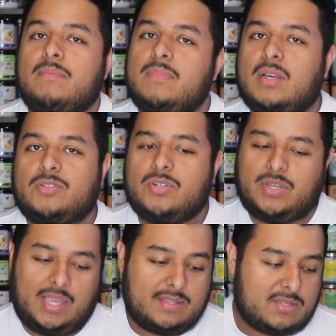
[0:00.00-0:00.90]
not sure
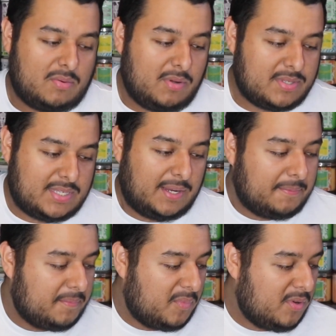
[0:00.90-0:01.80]
yet. So we'll see.
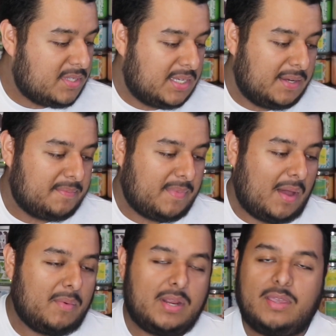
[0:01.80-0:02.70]
We'll see.
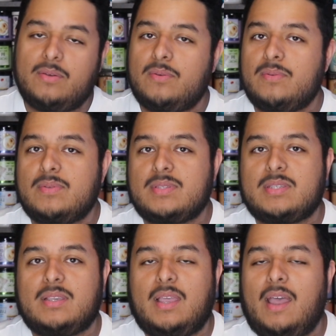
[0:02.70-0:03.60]
I want to
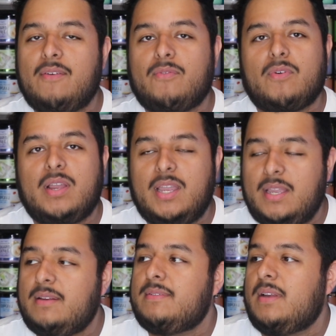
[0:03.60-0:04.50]
use
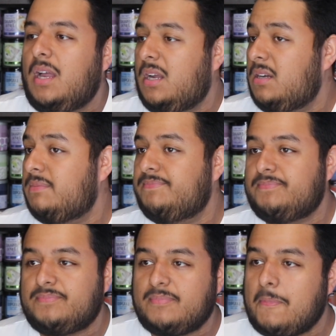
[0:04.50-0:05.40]
every, I
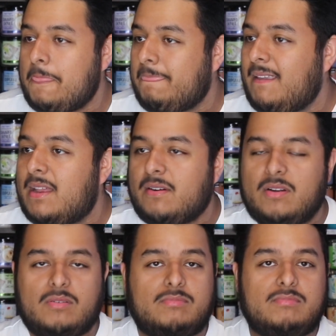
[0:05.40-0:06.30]
don't
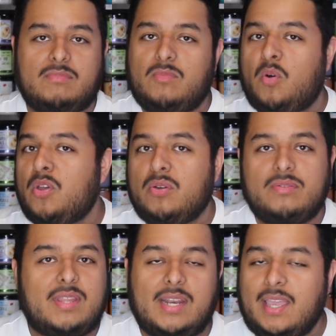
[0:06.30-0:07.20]
know, oil
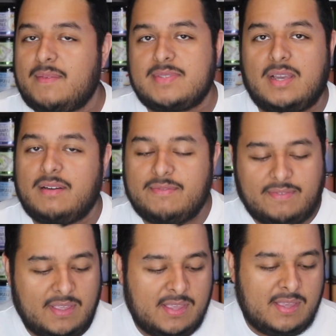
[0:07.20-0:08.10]
that it gives off.
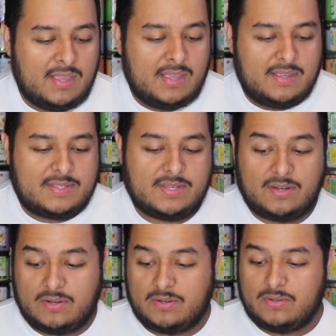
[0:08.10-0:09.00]

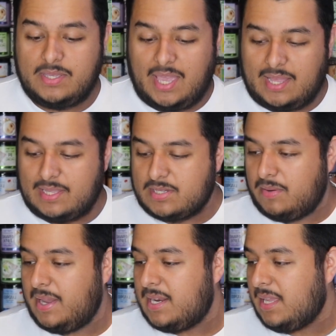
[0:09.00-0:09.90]
So yeah, let's
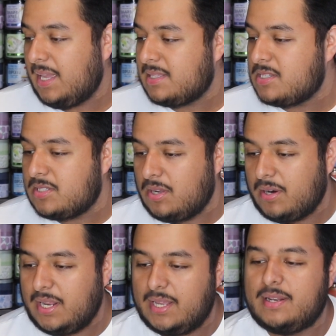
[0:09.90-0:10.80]
go ahead and get
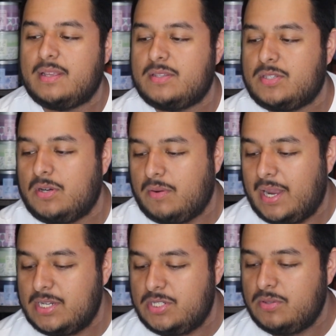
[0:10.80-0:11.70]
started. So
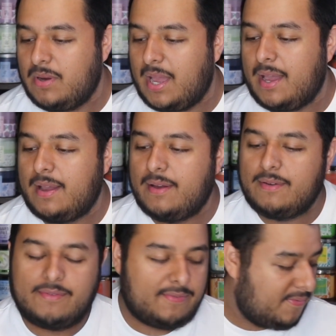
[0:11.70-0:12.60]
I do have